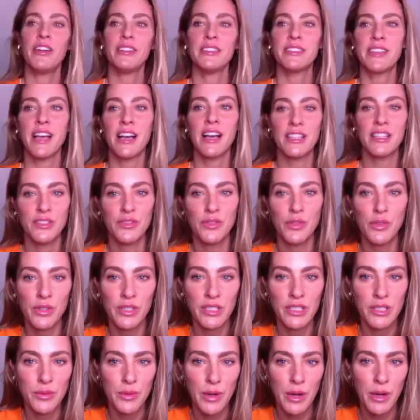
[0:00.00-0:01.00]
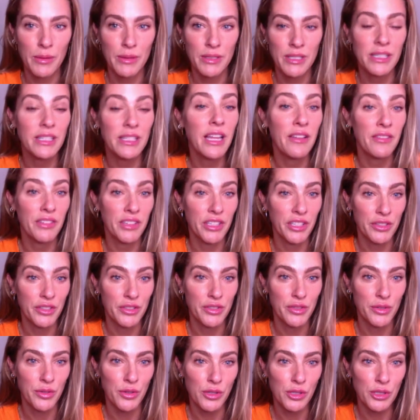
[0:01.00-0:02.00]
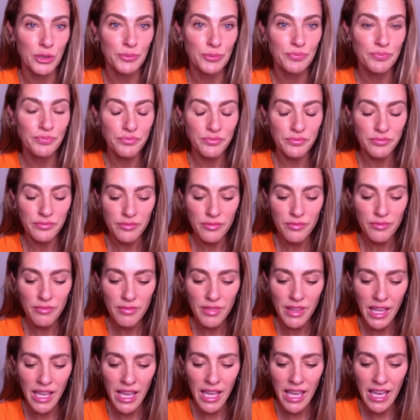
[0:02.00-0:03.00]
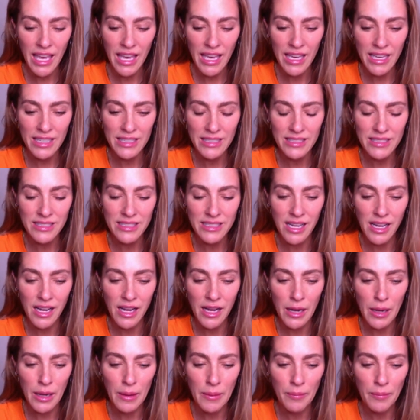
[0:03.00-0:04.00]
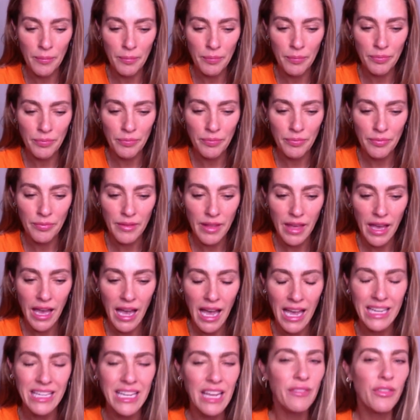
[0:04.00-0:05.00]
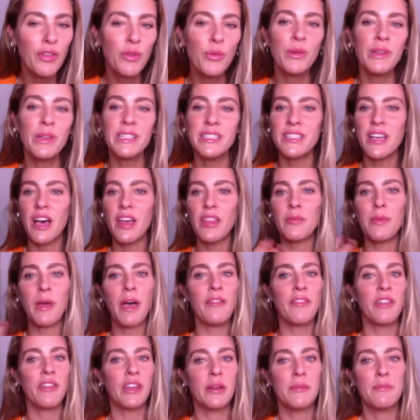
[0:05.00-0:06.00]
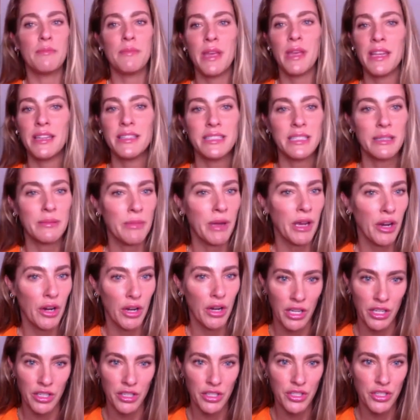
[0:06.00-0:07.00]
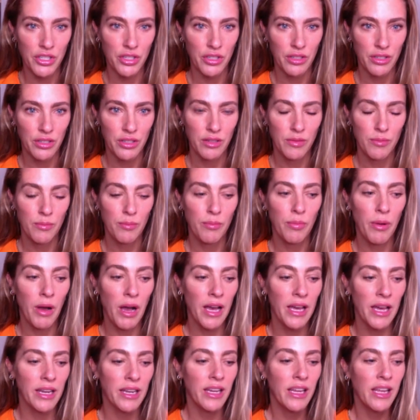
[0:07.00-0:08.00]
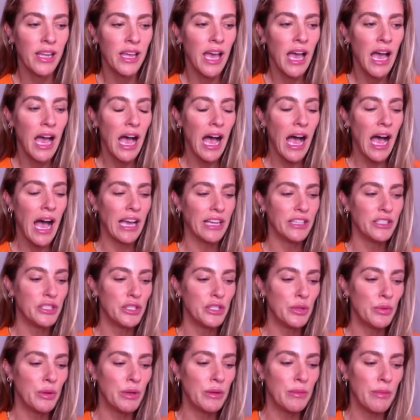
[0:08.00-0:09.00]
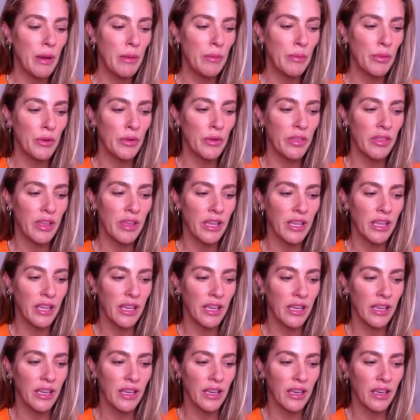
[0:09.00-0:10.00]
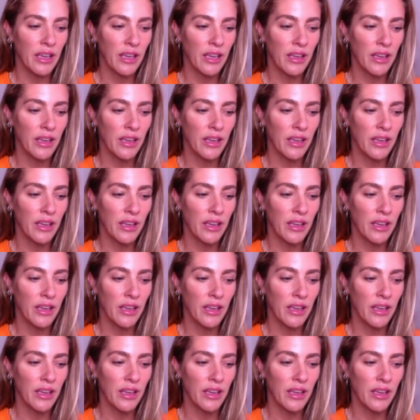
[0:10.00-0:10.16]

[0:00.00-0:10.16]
got divorced when I was 11 years old. And I never really saw them having an amazing marriage. But I do remember thinking